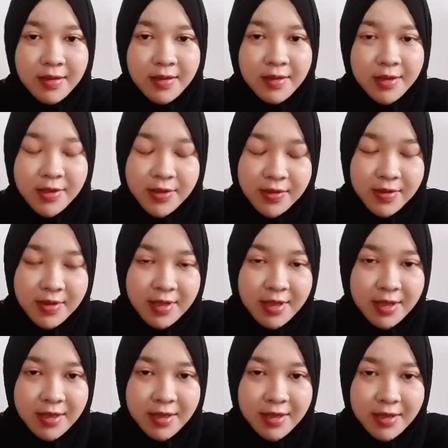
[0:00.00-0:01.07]

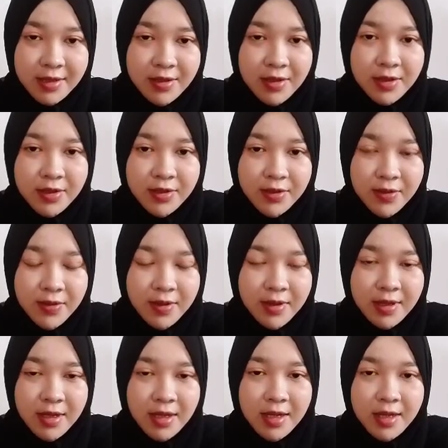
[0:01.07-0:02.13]
Students, so
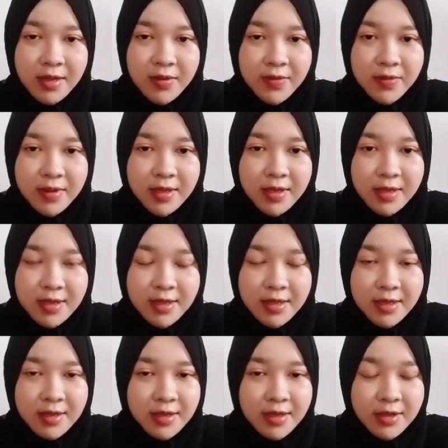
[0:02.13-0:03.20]
that was
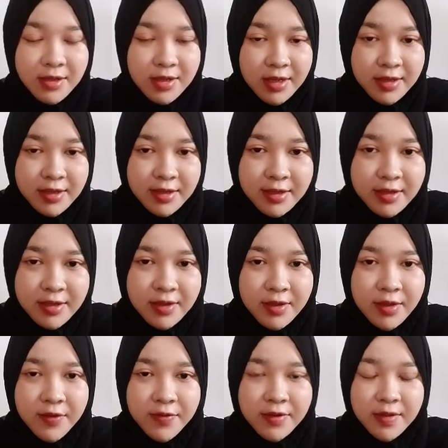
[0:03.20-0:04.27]
the discussion
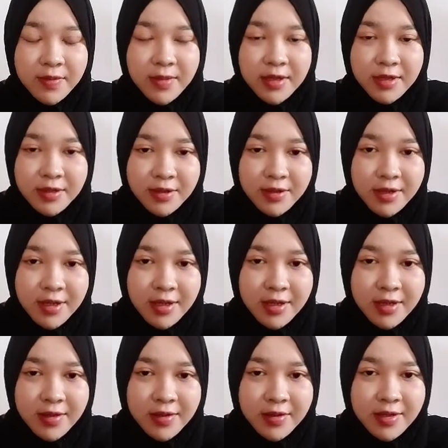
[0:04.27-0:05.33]
of the
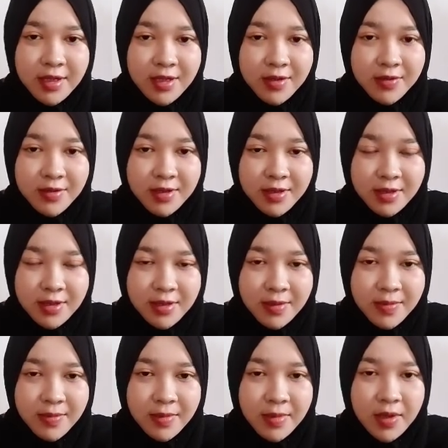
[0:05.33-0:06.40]
material on
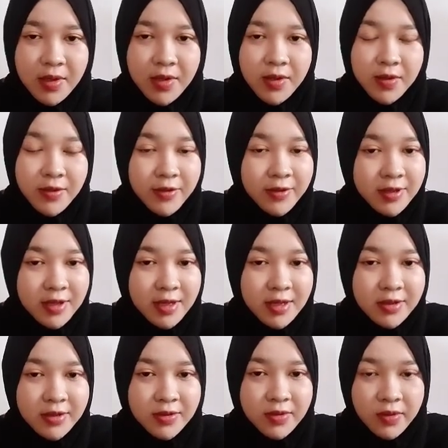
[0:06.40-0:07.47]
ecosystem on
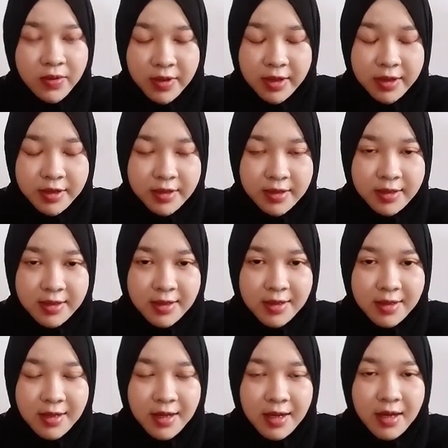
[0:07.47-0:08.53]
this occasion.
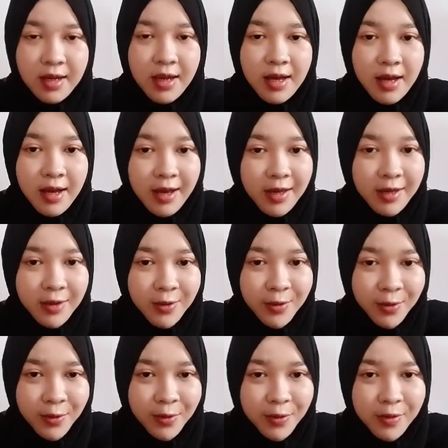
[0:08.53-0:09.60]
I
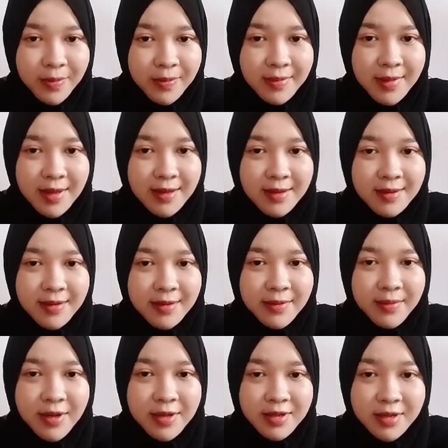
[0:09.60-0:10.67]
hope the
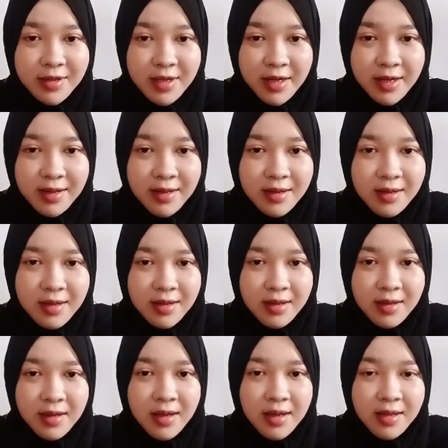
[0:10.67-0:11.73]
material
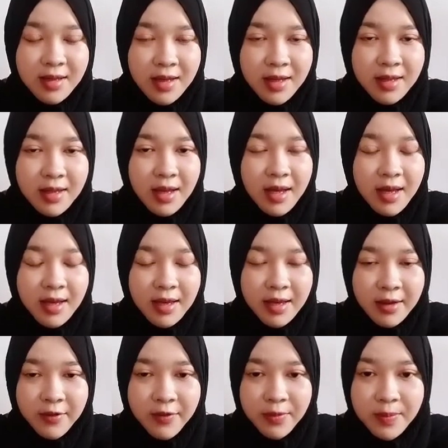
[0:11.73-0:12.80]
that I
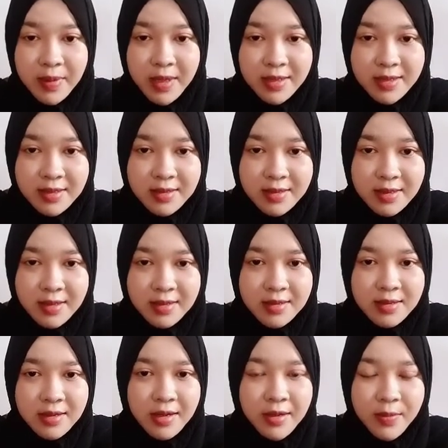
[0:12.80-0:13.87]
have presented
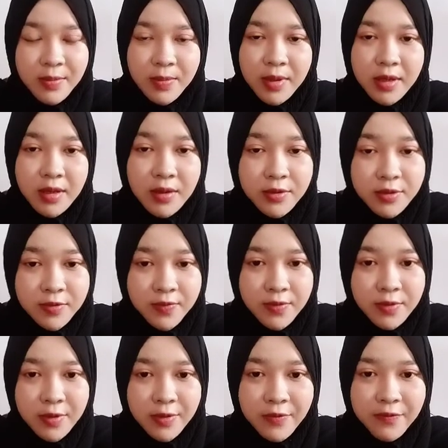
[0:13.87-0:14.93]
can be
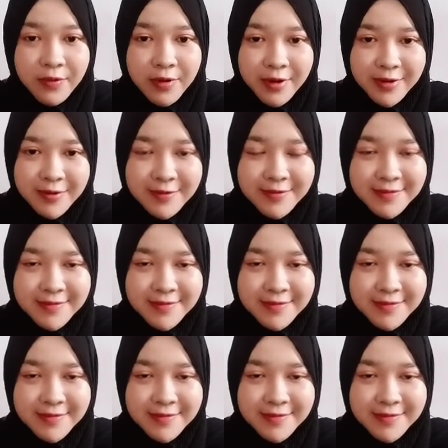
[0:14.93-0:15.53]
useful for you.